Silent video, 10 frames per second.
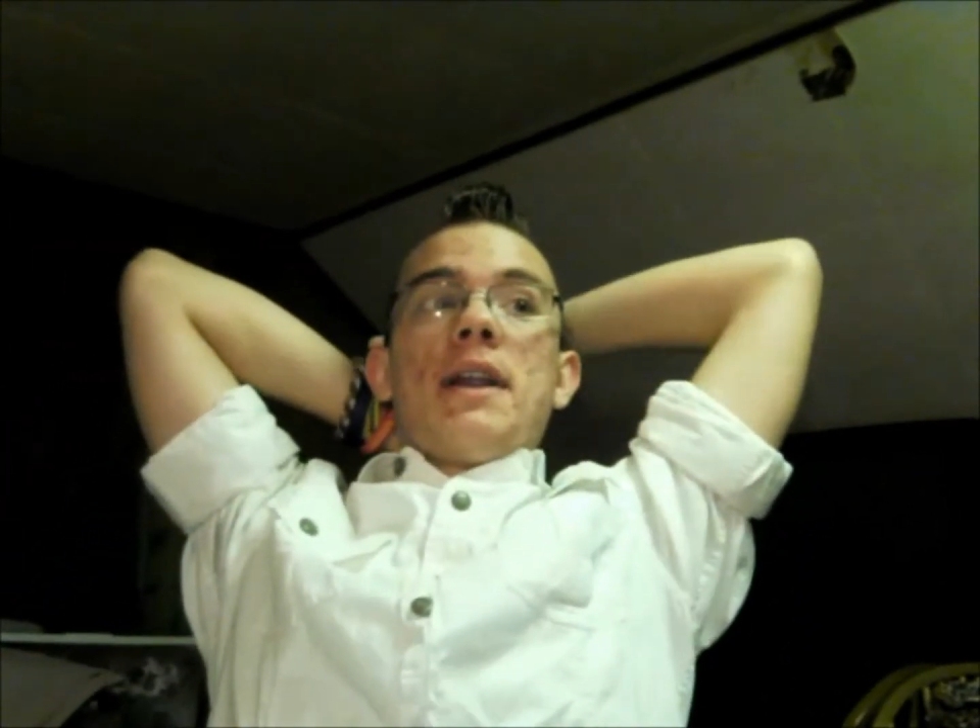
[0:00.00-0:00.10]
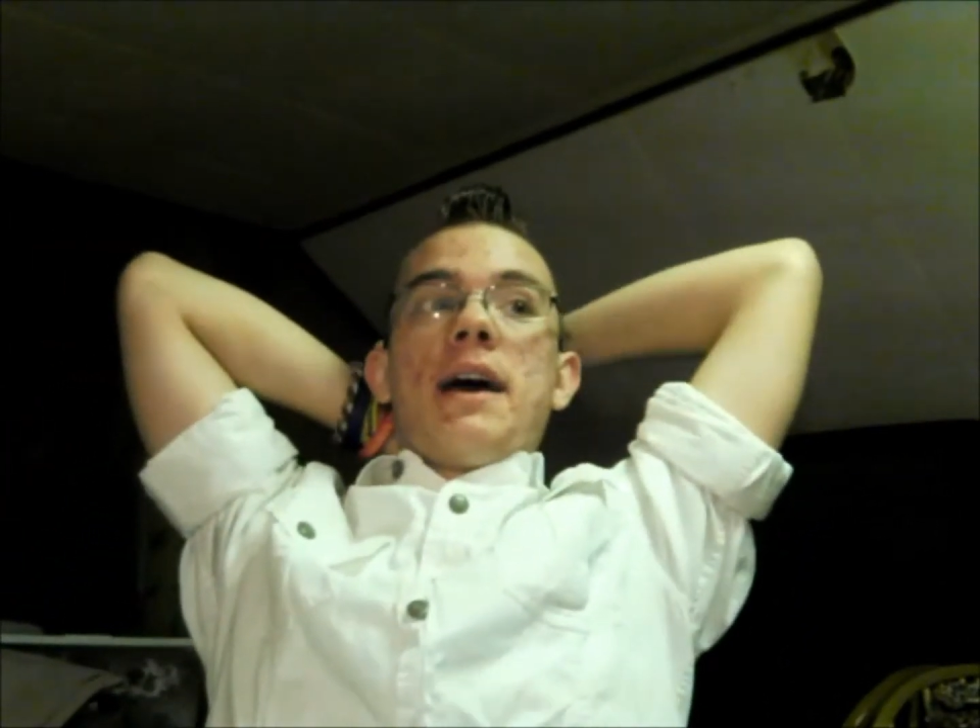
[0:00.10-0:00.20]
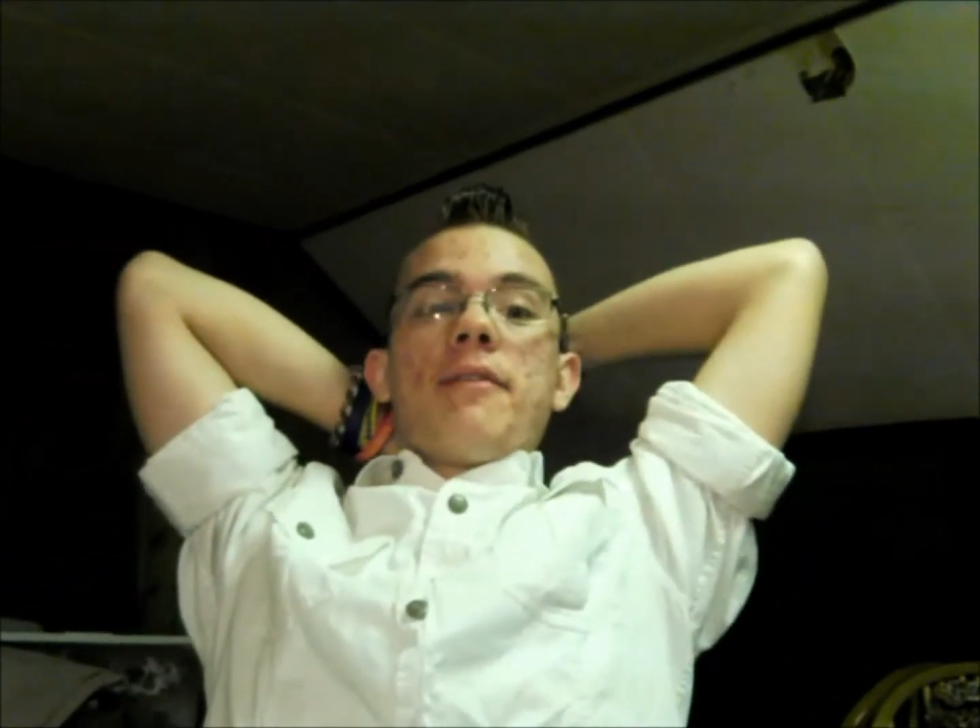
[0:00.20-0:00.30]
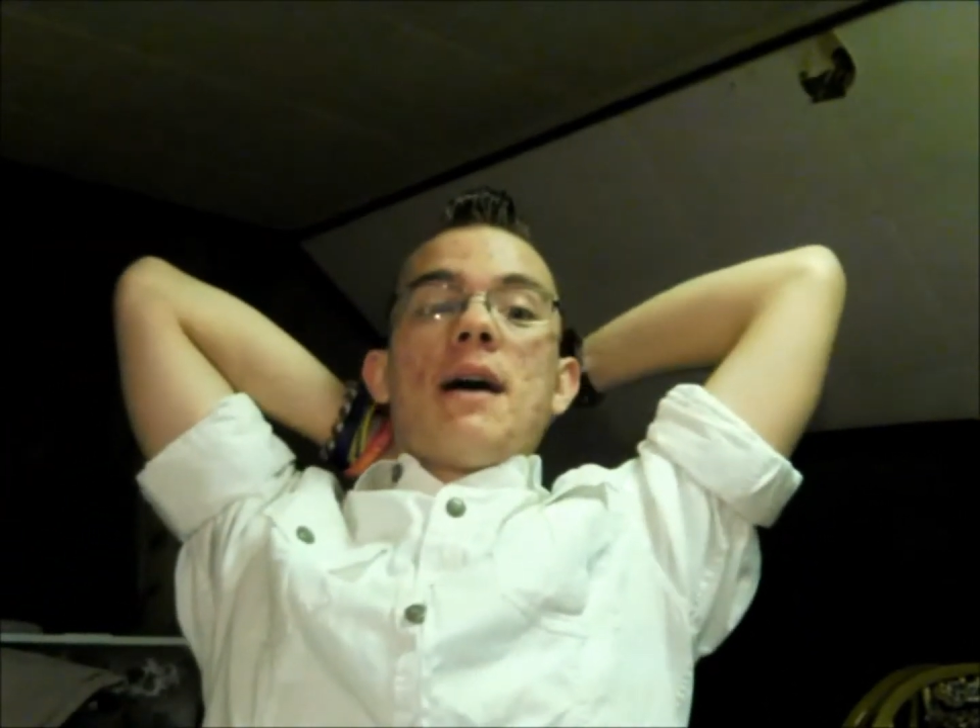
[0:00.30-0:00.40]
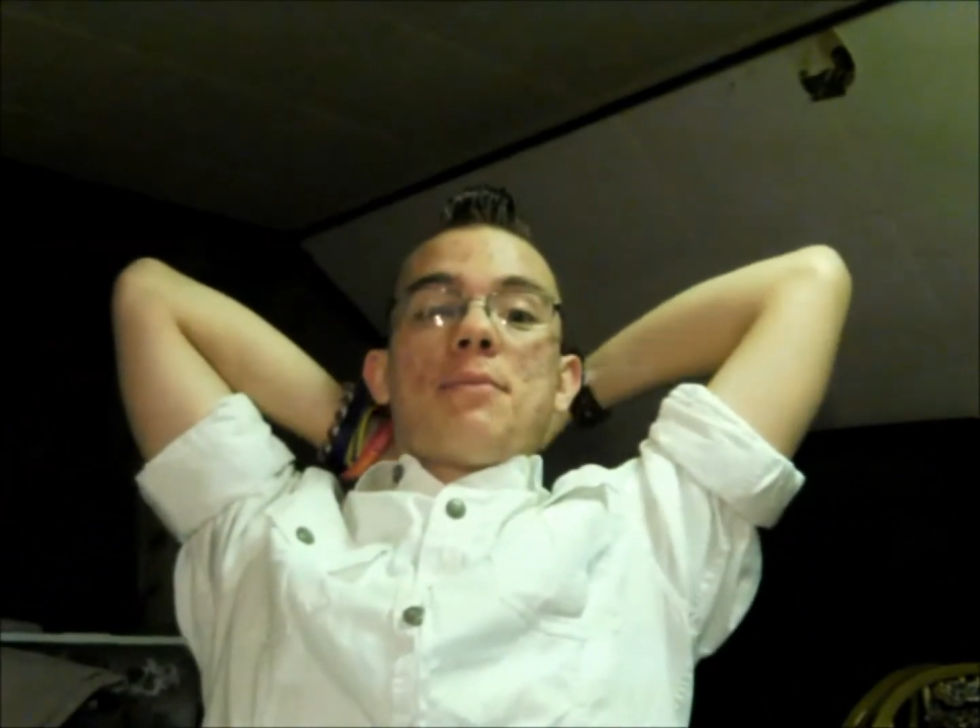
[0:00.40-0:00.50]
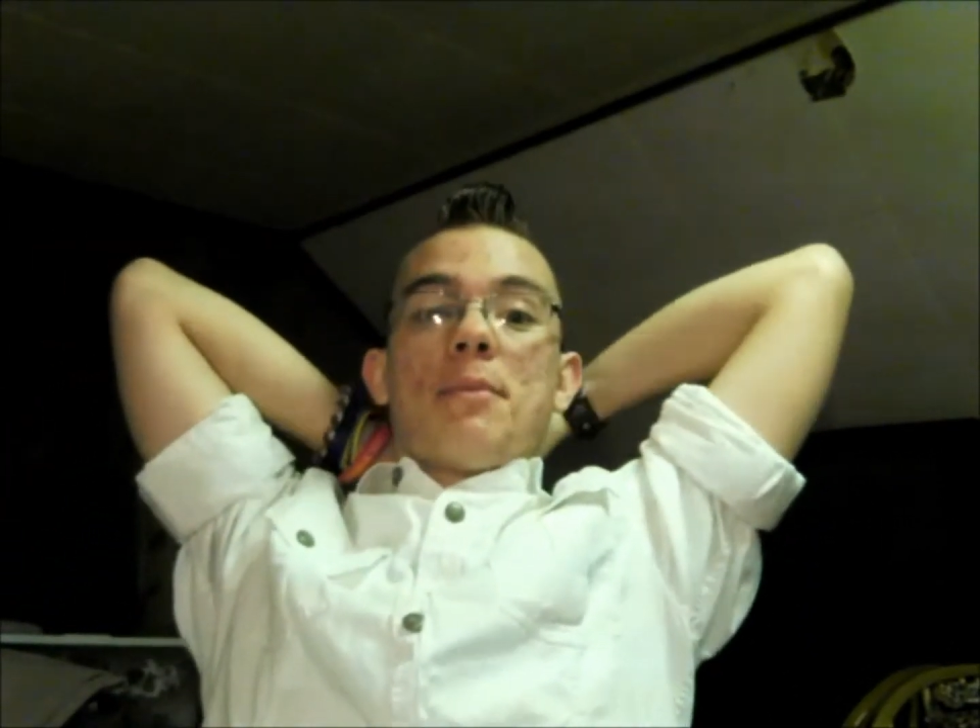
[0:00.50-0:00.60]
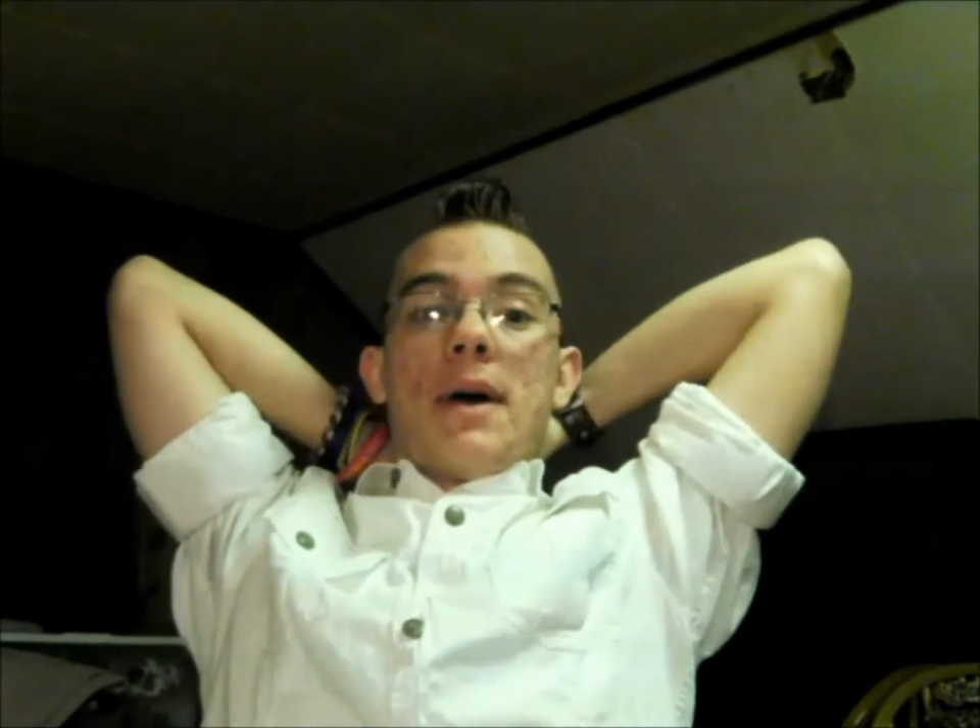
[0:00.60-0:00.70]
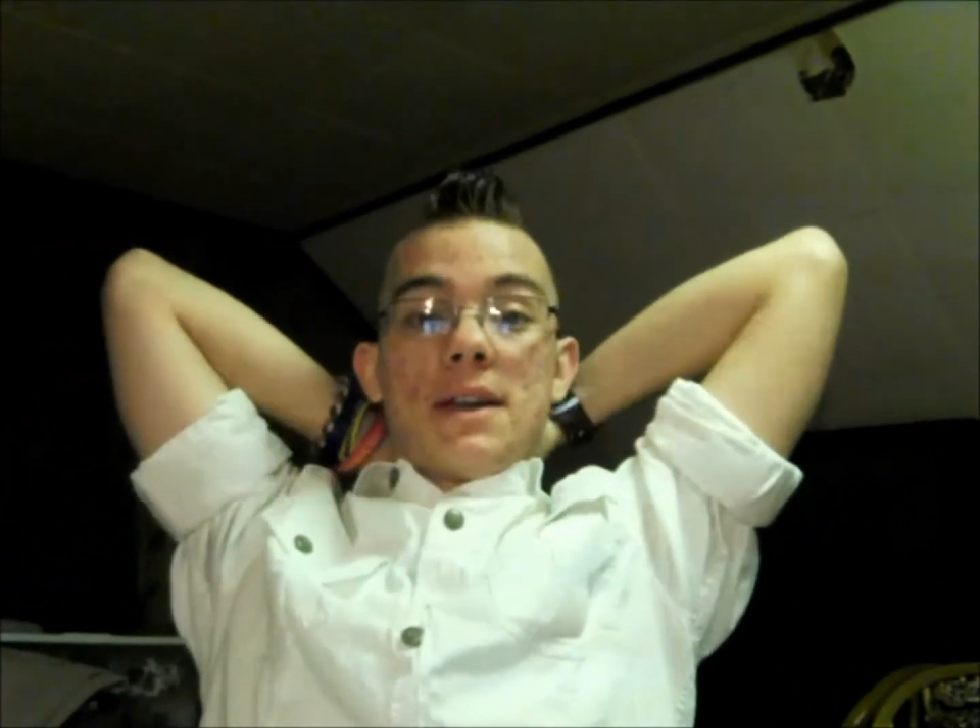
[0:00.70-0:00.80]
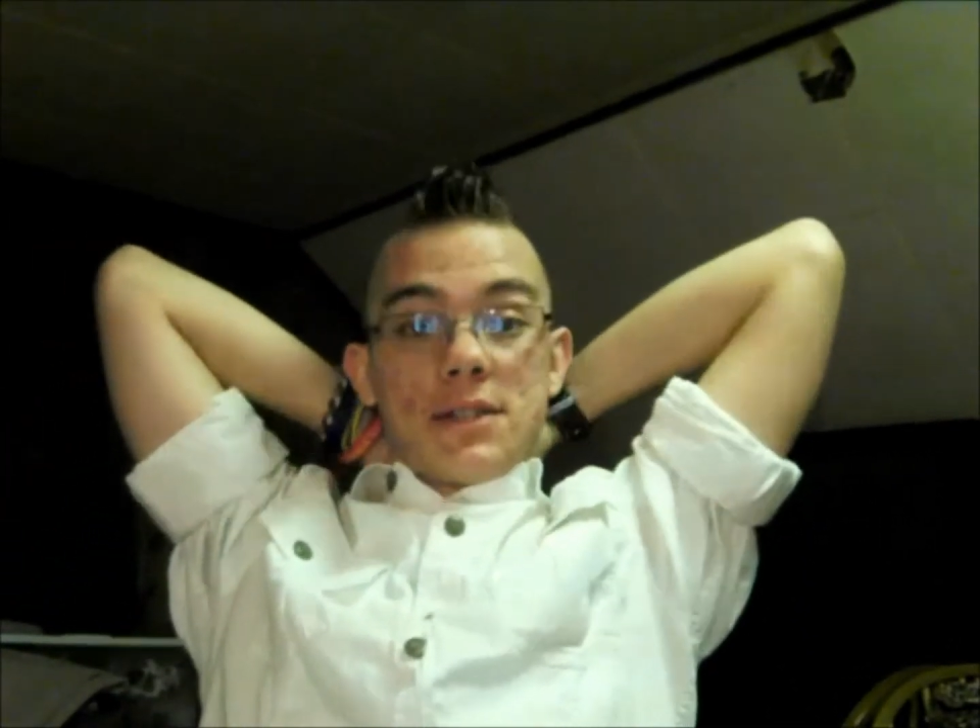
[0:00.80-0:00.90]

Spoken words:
I have compromised